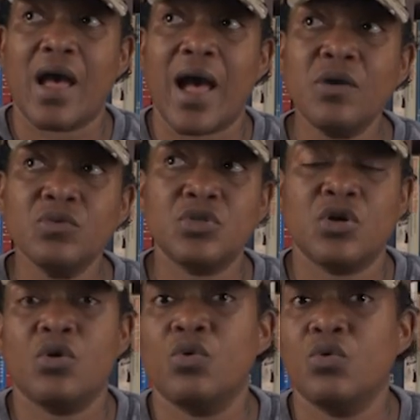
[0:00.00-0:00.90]
I was
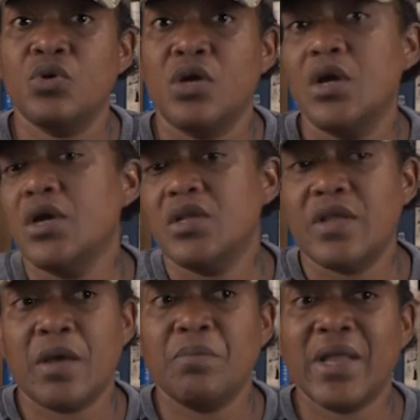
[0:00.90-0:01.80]
told
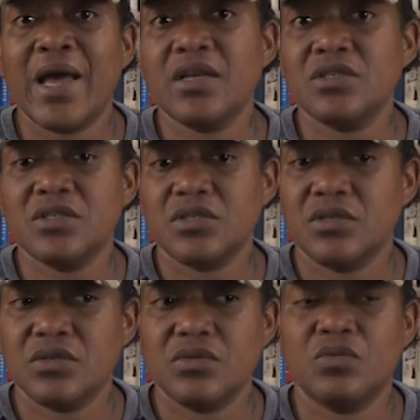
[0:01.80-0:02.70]
that blacks
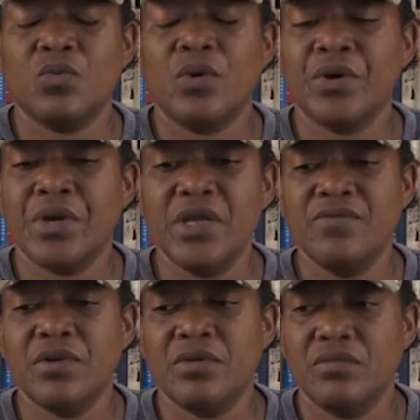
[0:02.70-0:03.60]
weren't
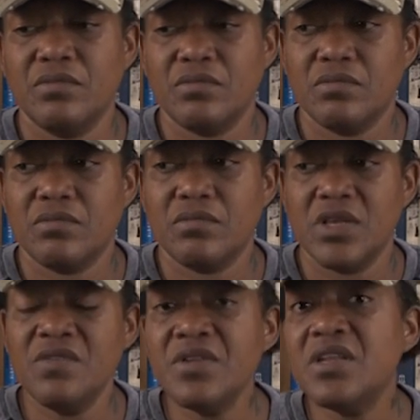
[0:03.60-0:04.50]
even
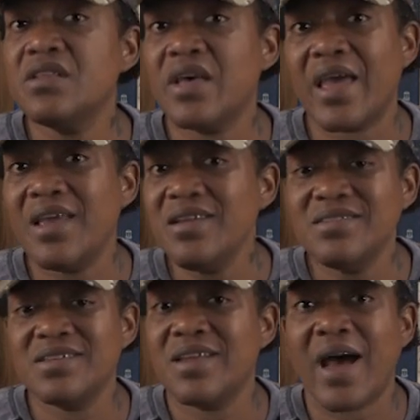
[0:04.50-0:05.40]
in the
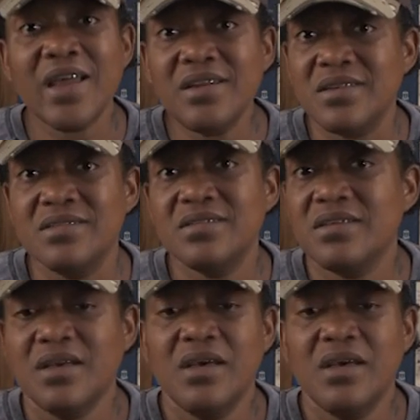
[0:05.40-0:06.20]
80s and 90s,